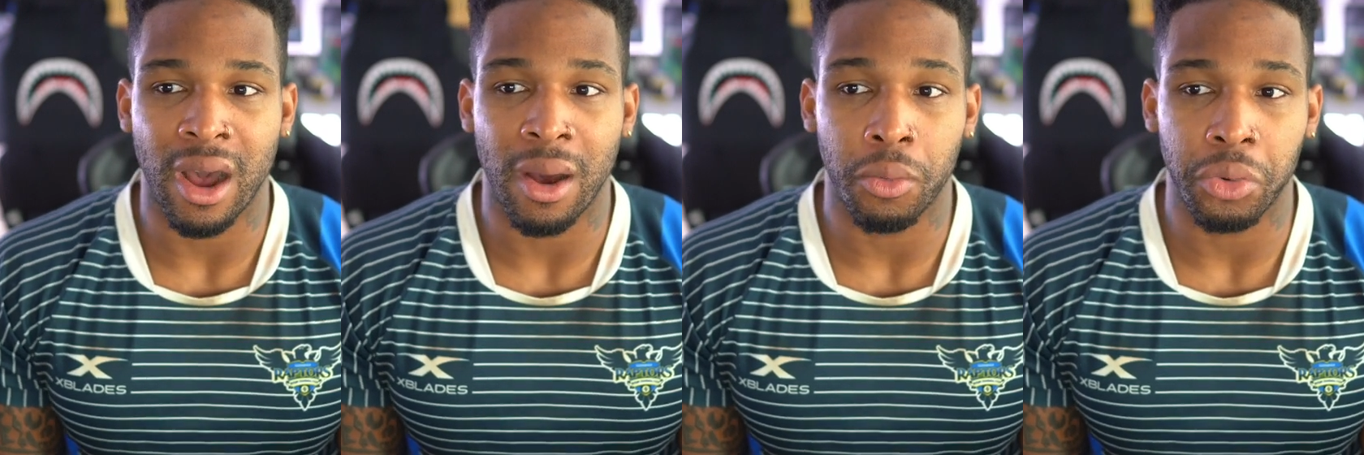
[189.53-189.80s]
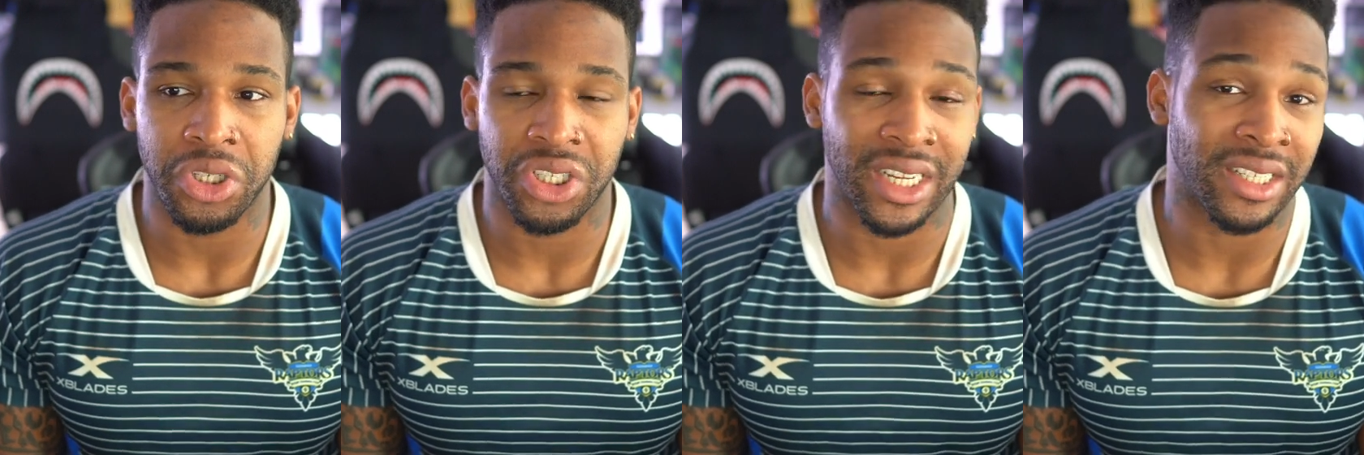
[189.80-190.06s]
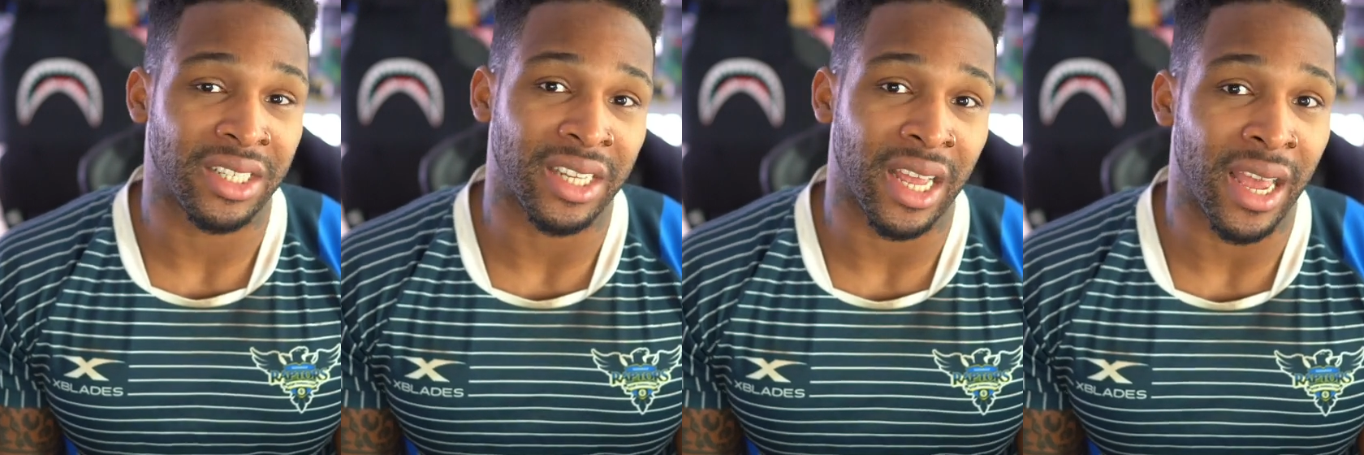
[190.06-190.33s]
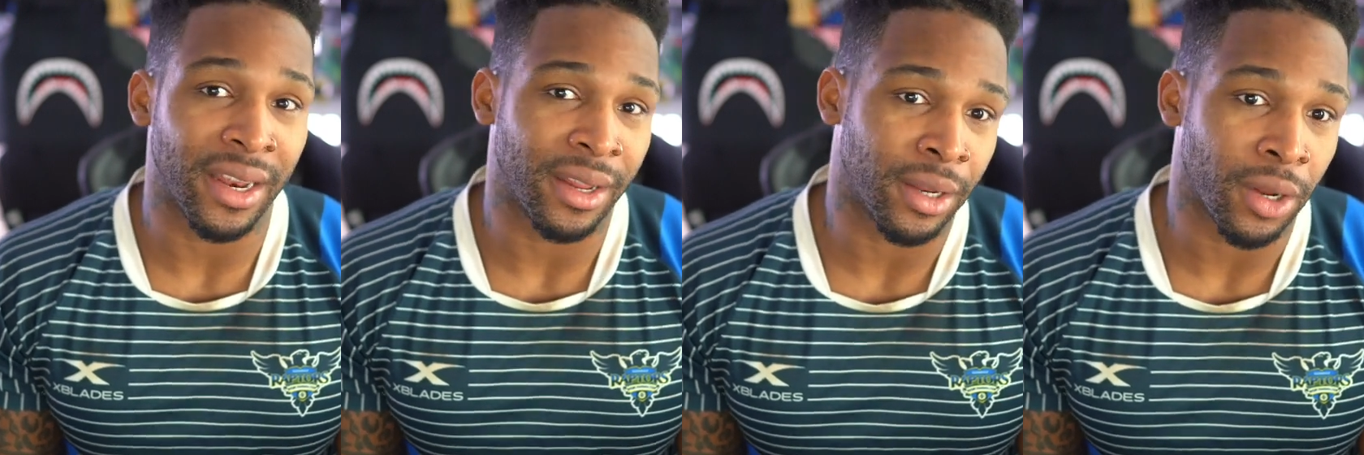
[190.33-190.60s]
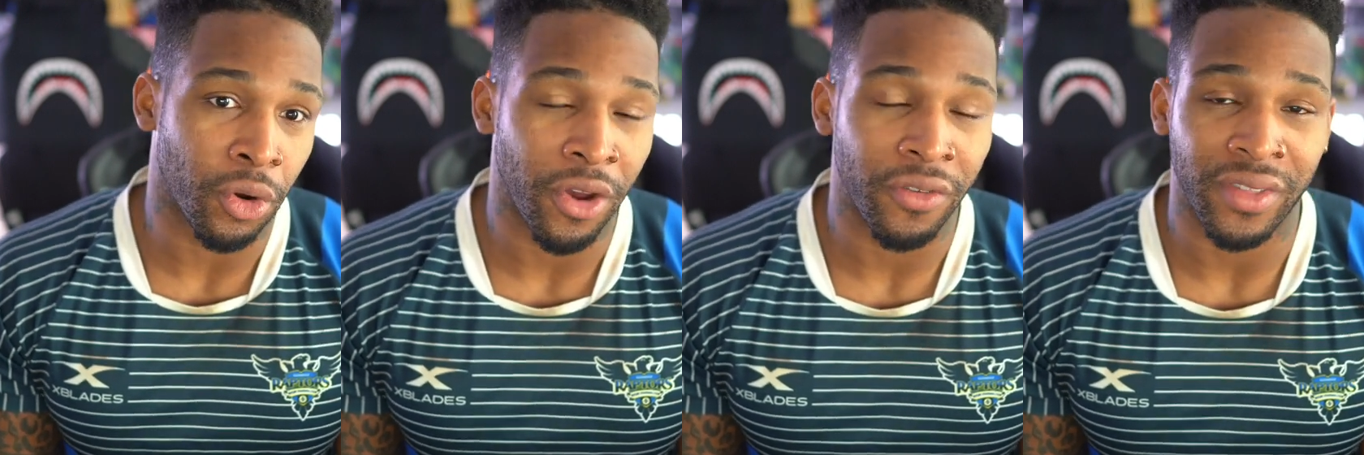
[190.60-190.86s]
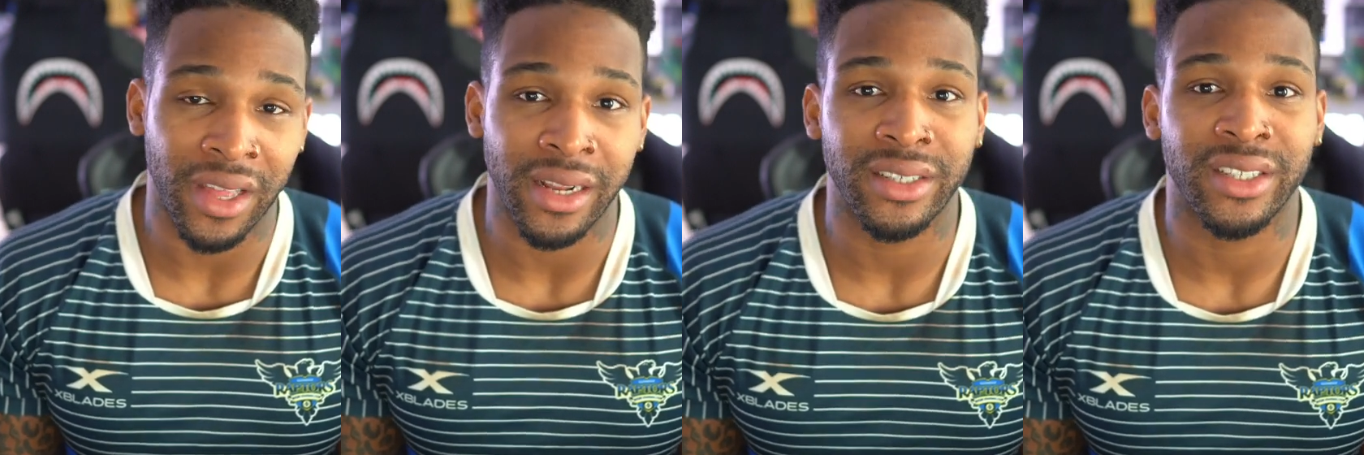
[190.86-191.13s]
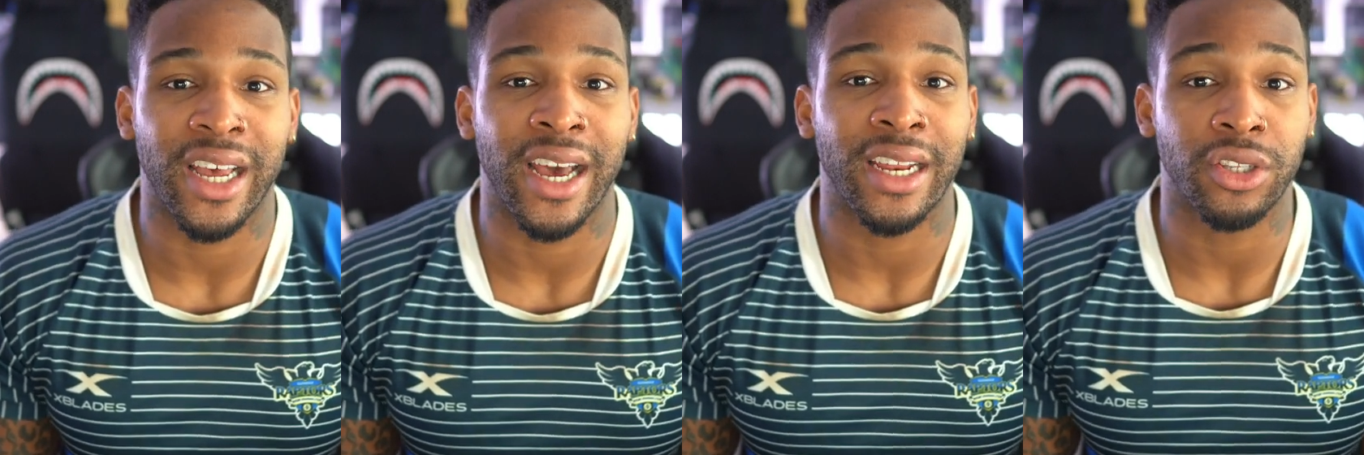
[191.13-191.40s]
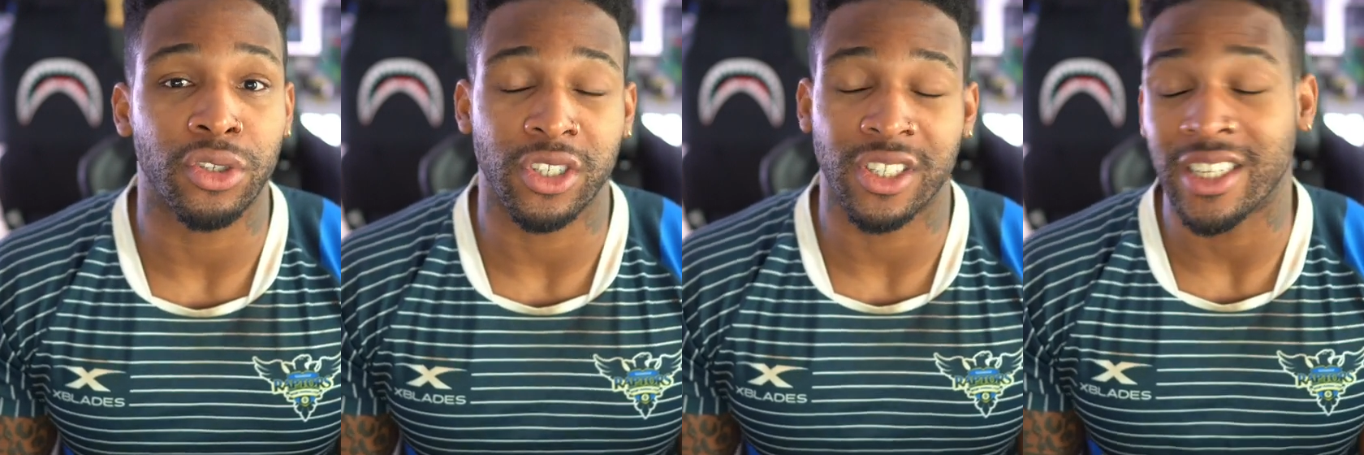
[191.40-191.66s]
which they said, you know, if they decided
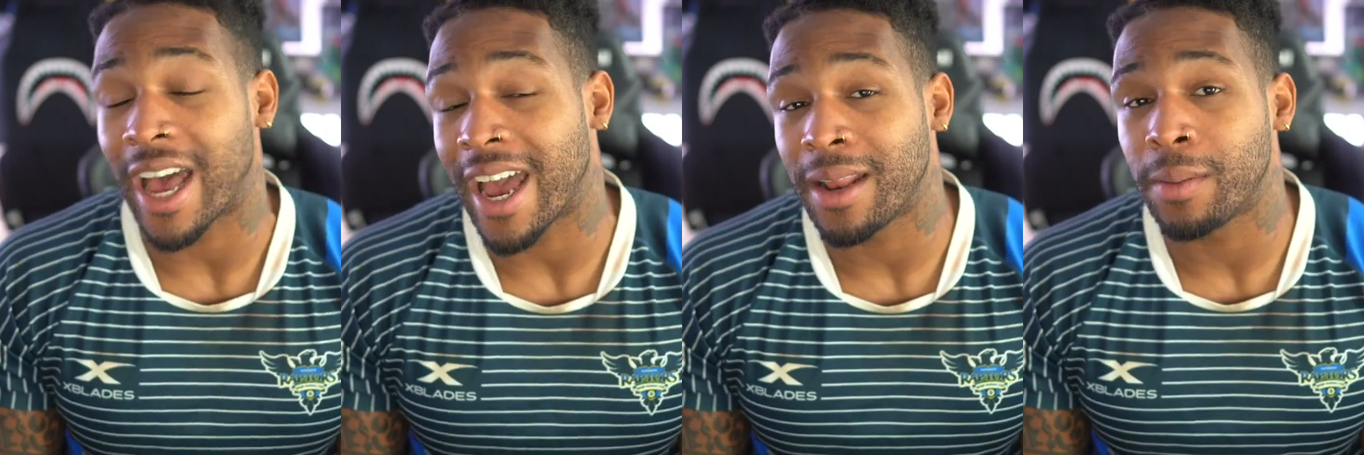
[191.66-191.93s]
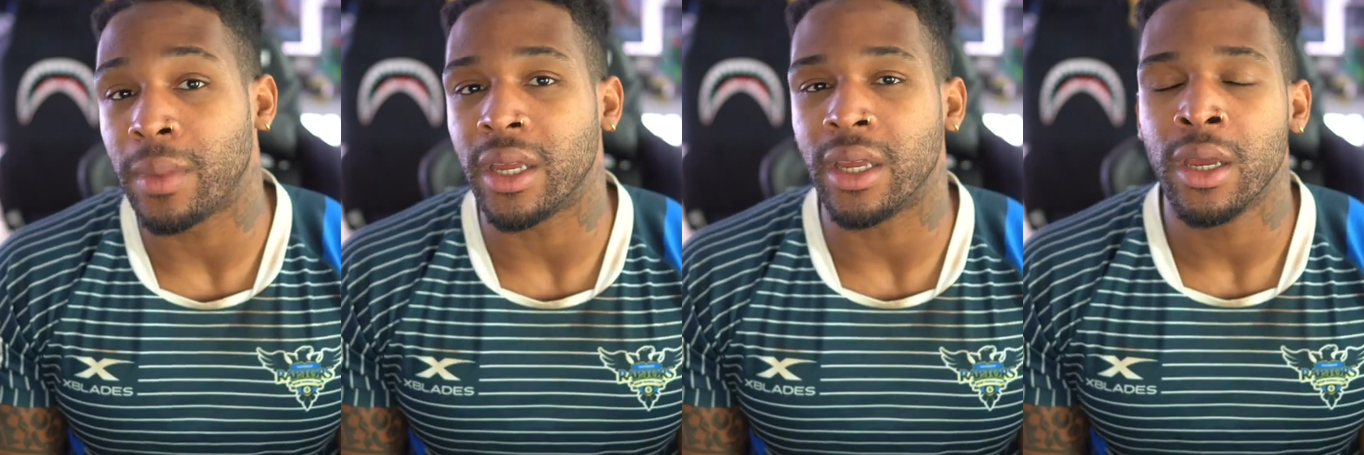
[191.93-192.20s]
to sign me,